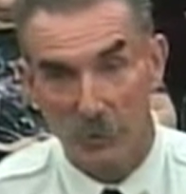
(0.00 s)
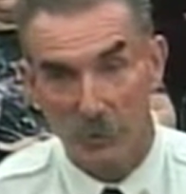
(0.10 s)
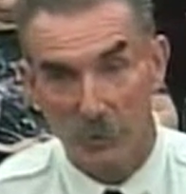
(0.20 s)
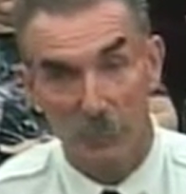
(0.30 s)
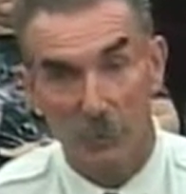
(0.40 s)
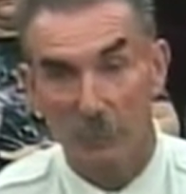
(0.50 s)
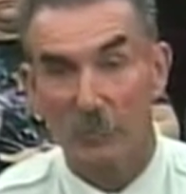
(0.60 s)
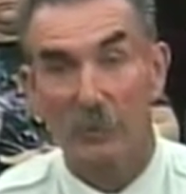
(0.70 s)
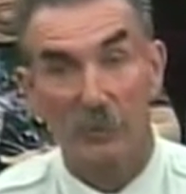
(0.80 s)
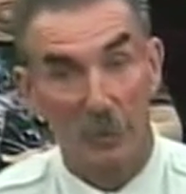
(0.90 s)
medical
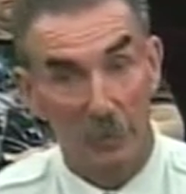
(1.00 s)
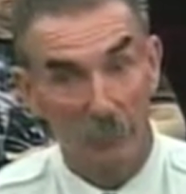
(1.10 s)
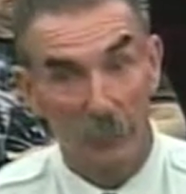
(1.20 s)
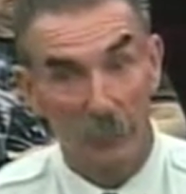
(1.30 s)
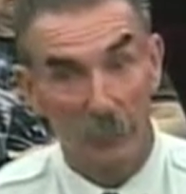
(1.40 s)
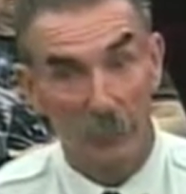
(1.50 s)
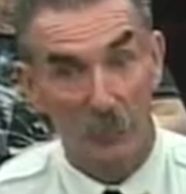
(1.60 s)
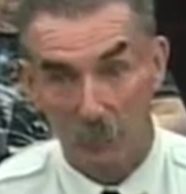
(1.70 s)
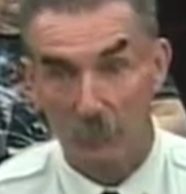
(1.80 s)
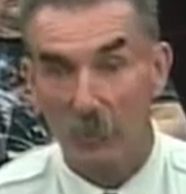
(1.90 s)
services delivery
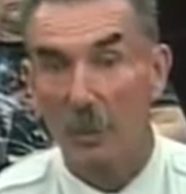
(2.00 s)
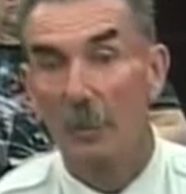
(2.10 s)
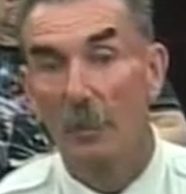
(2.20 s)
systems.